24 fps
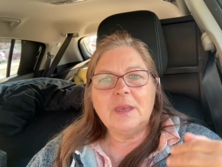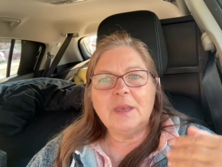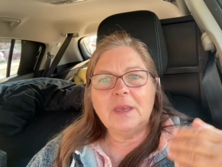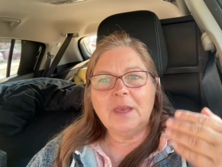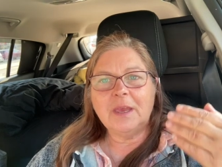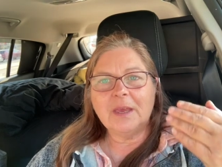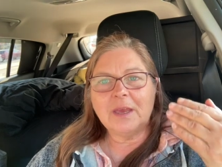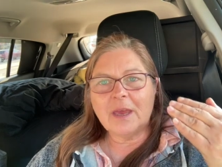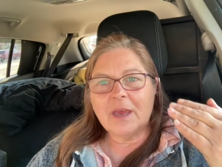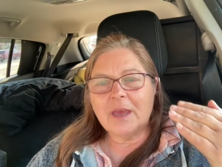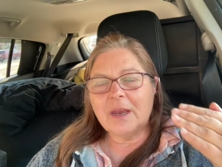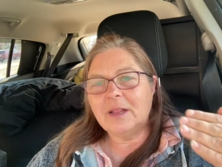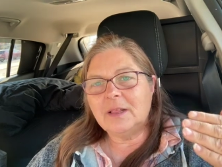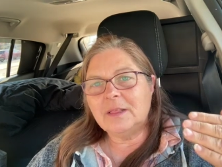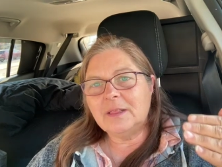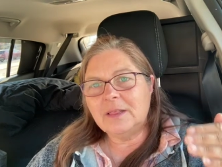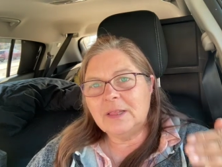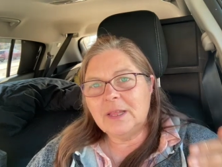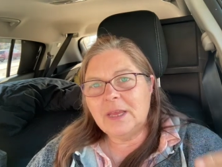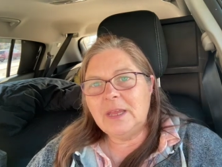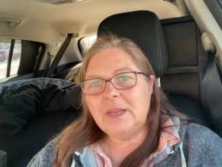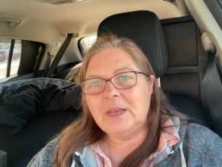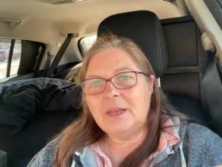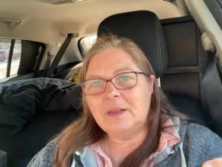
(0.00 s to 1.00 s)
it kind of
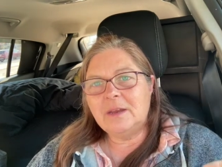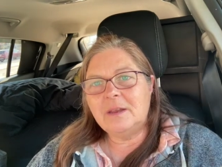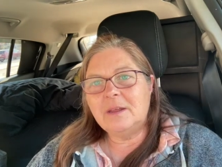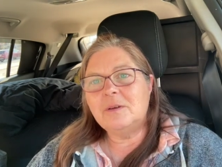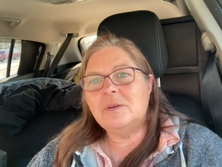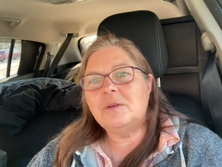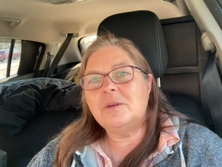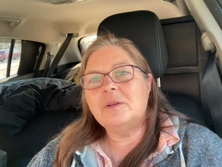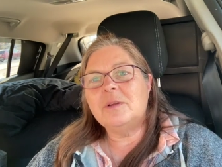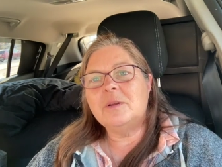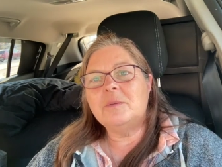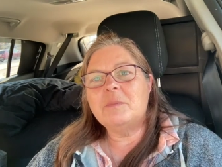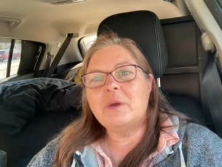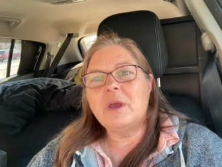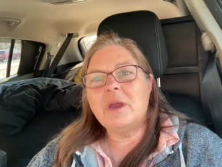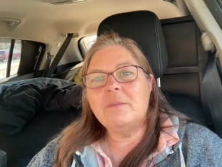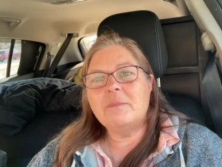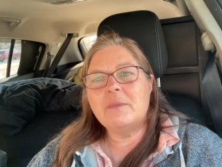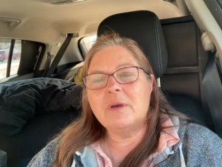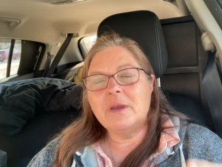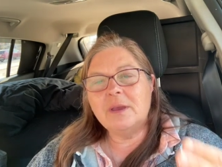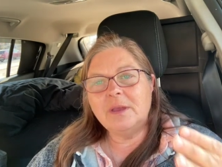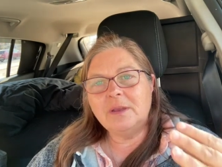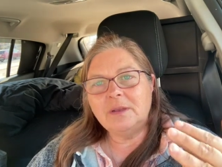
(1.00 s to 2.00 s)
laid it out on my
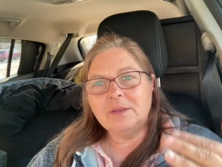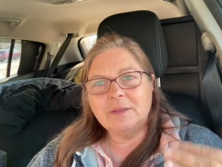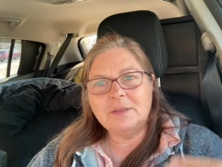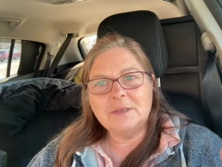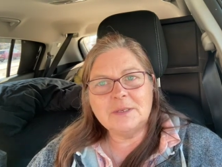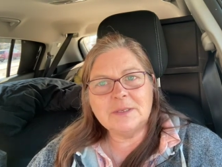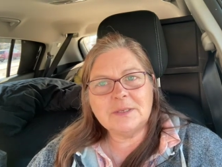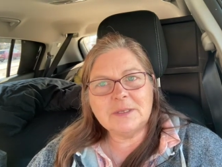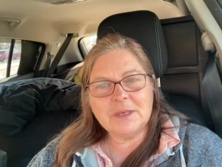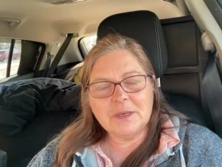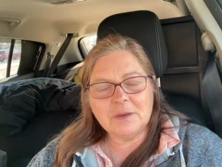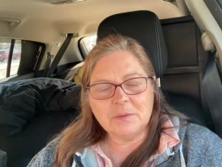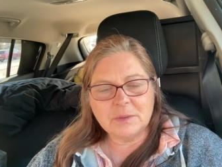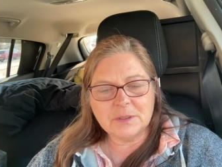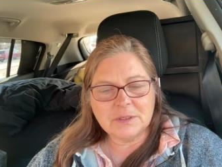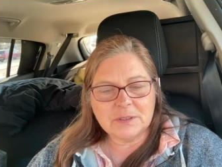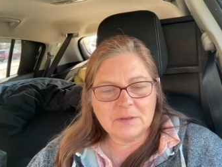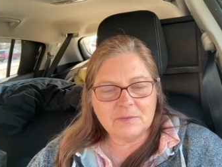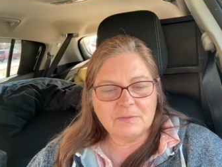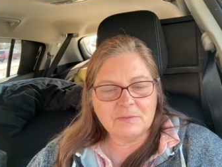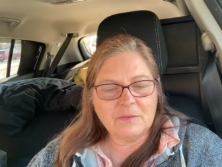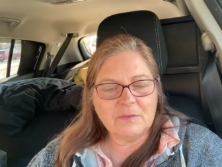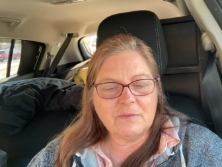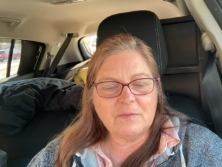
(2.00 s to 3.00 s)
mind in the sequence
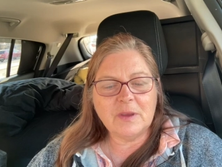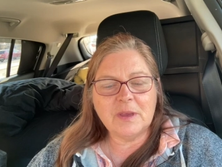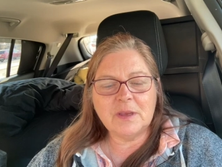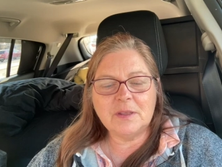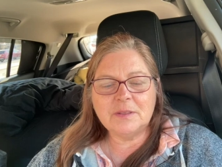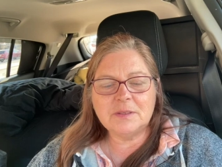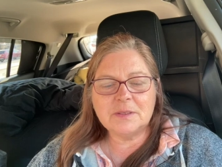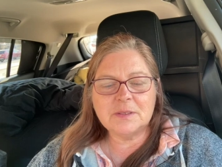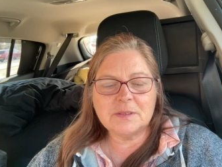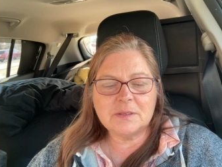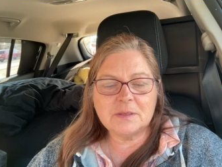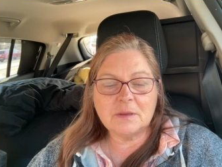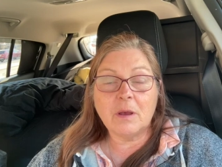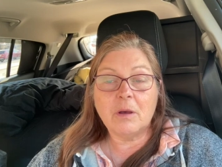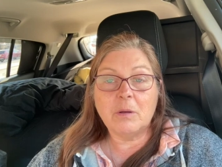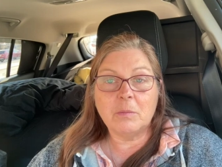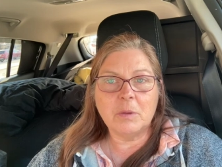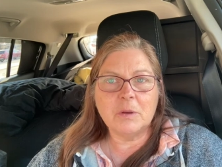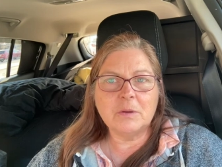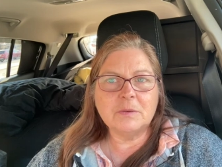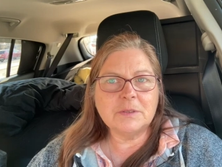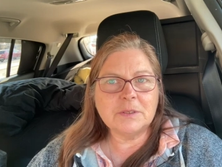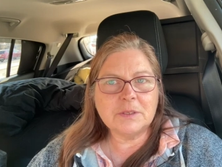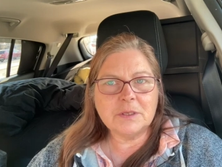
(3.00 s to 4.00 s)
of events
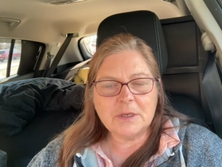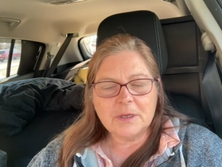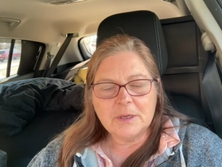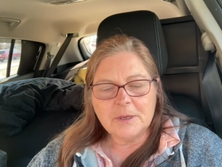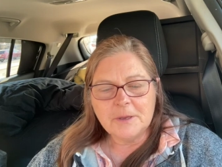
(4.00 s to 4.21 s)
almost.